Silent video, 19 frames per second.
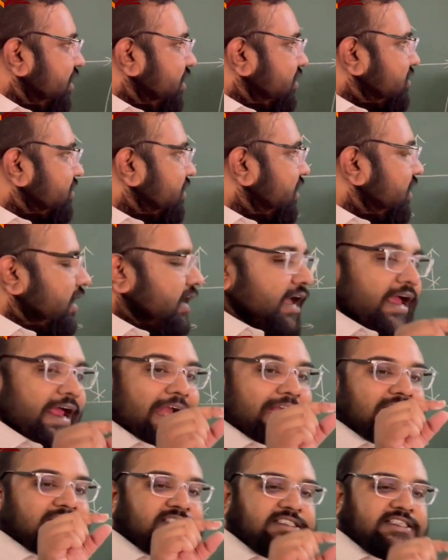is
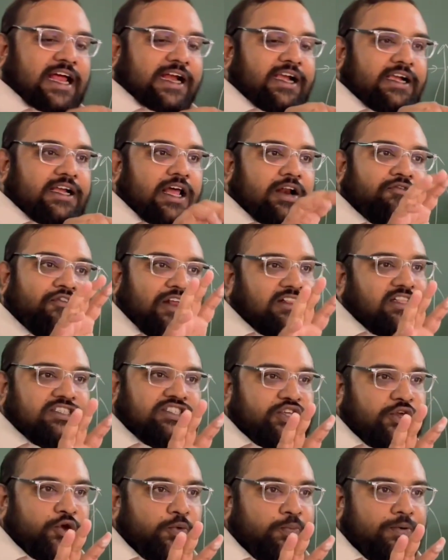at center for
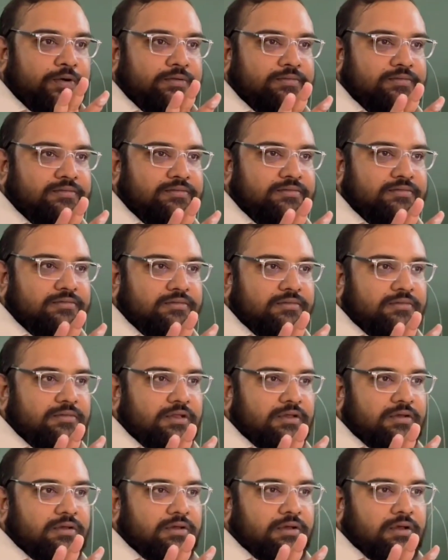this cube,
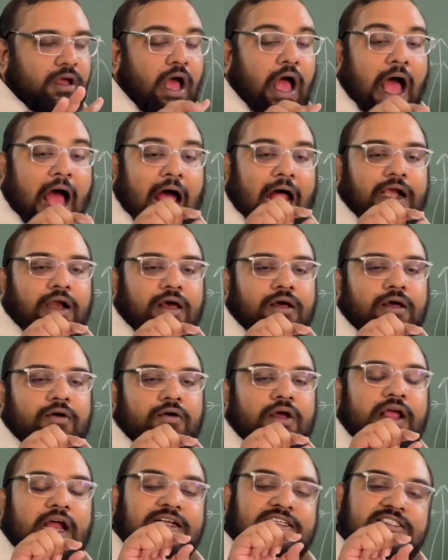and
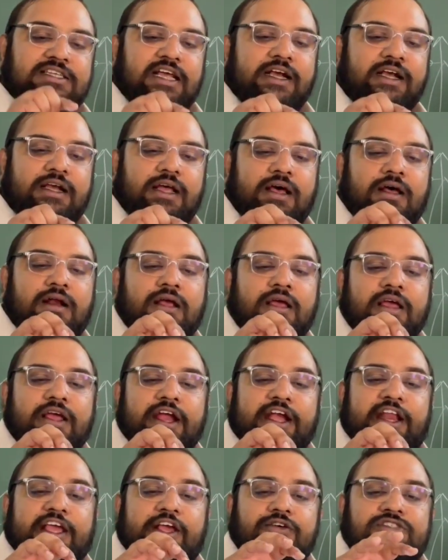at center
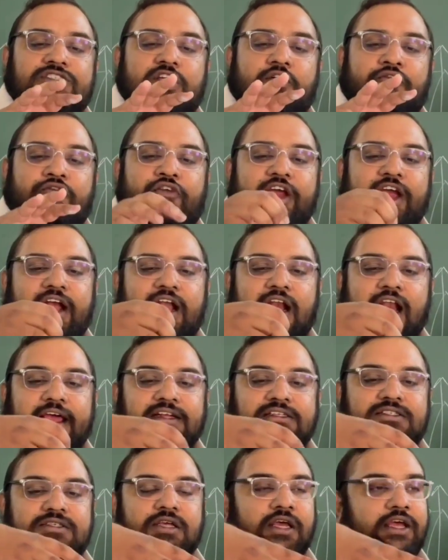it gives the field
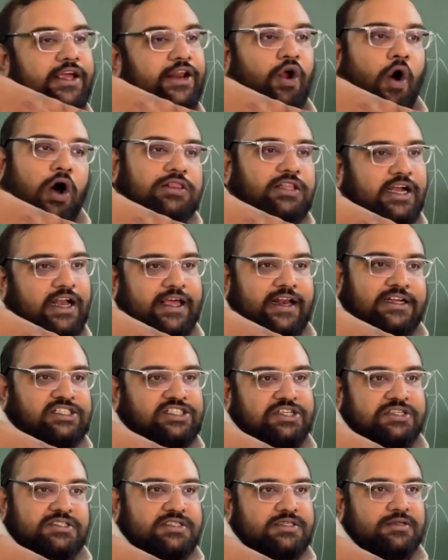lines in all the
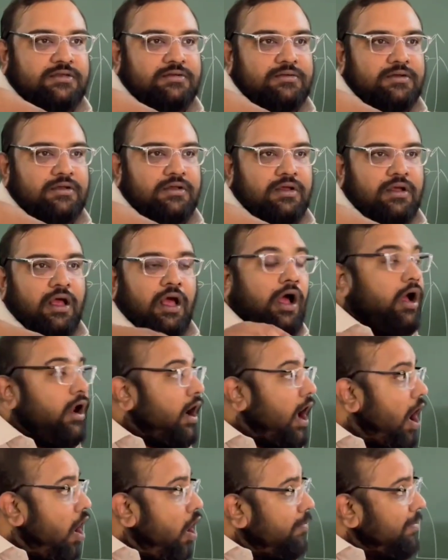directions.
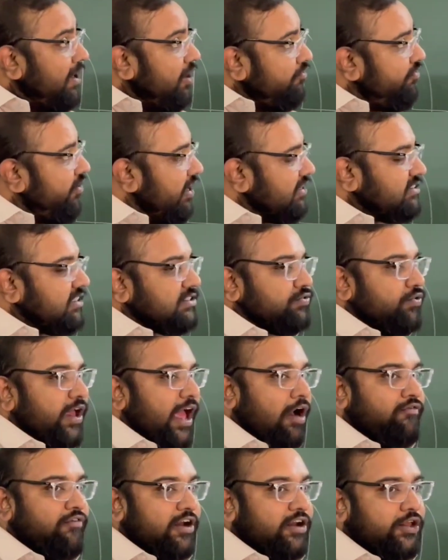How many faces we
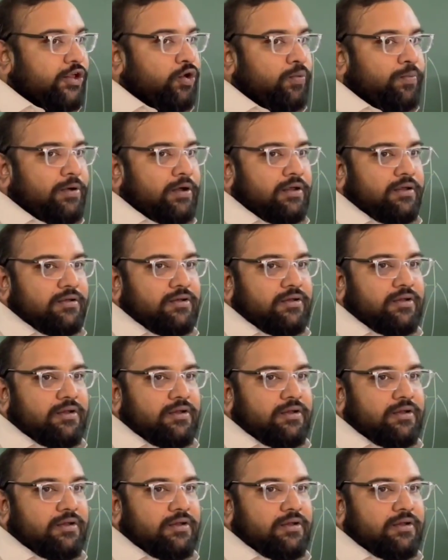have for cube?